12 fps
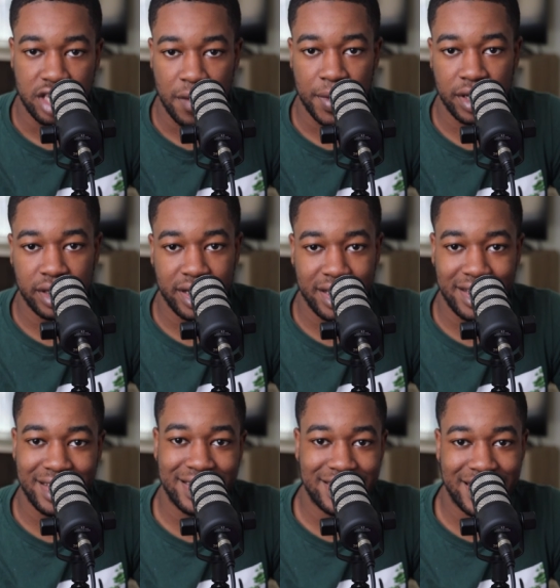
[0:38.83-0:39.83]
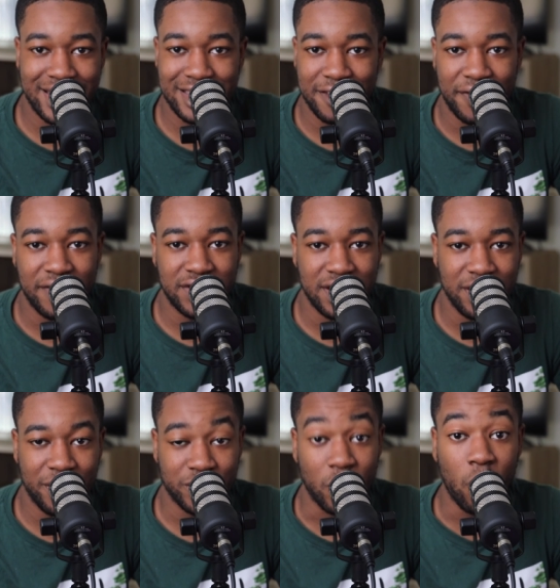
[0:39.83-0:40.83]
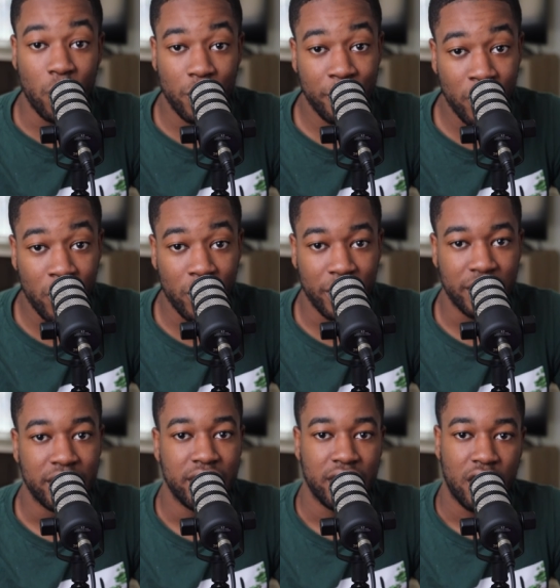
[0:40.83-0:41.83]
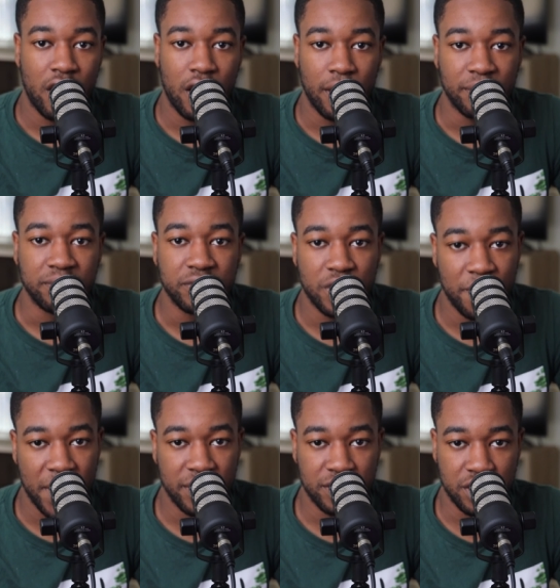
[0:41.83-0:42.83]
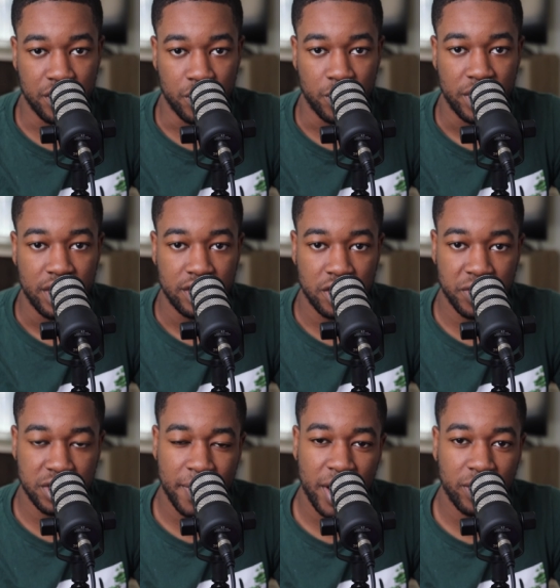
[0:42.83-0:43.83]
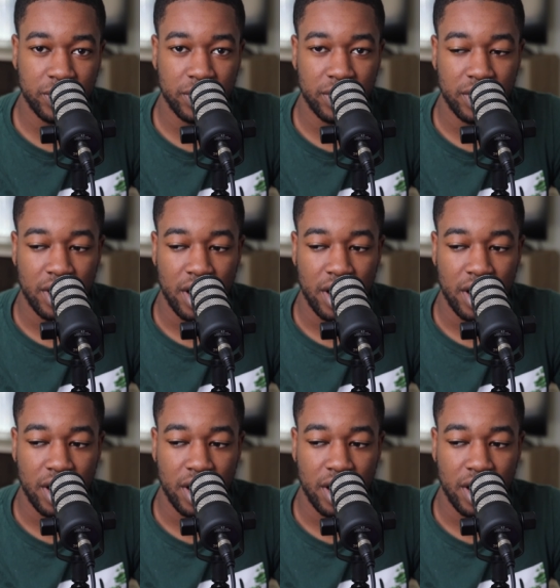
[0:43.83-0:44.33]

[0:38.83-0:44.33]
typically 10 to 15 years or more compared to you. So it's about,